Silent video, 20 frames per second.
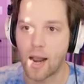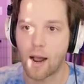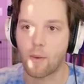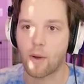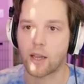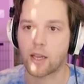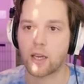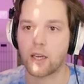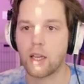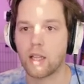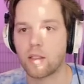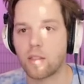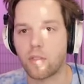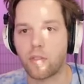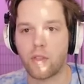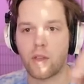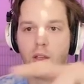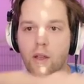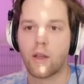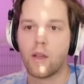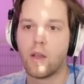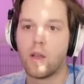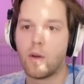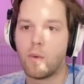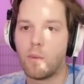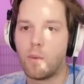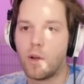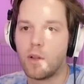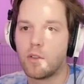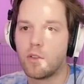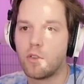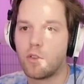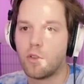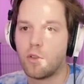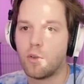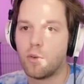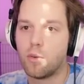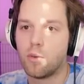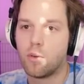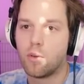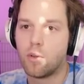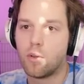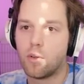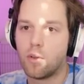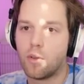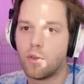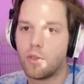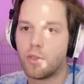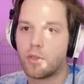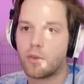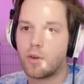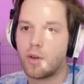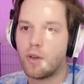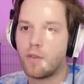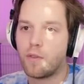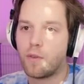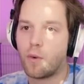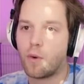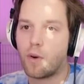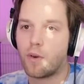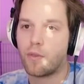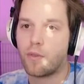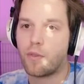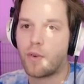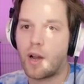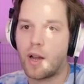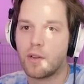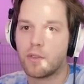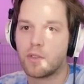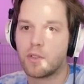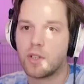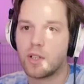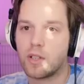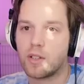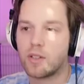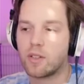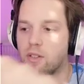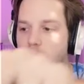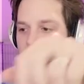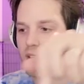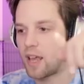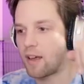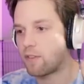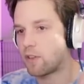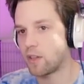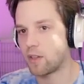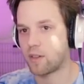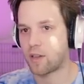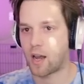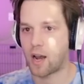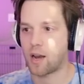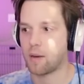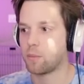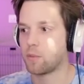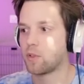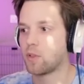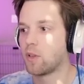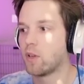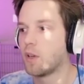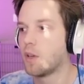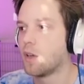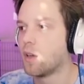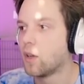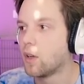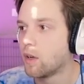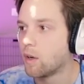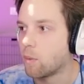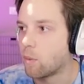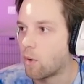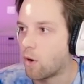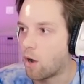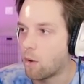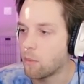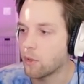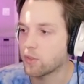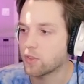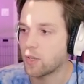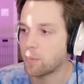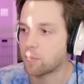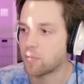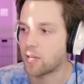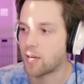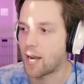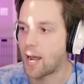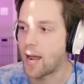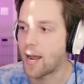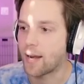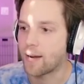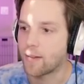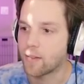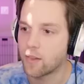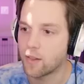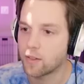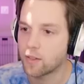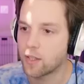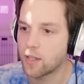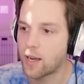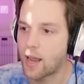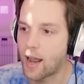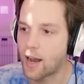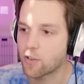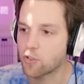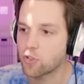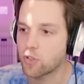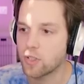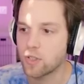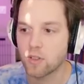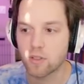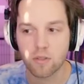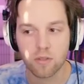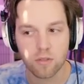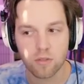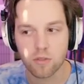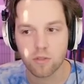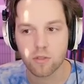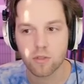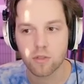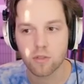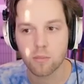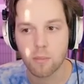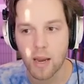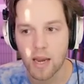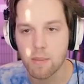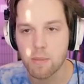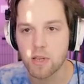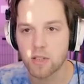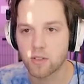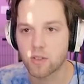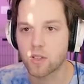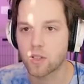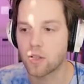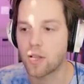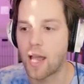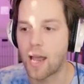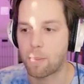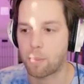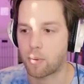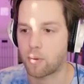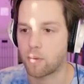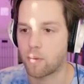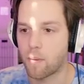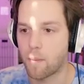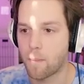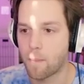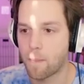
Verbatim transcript: now I can hit the thing one, two, three, four, five, six, seven times. We're almost up to nine. This could actually maybe still happen.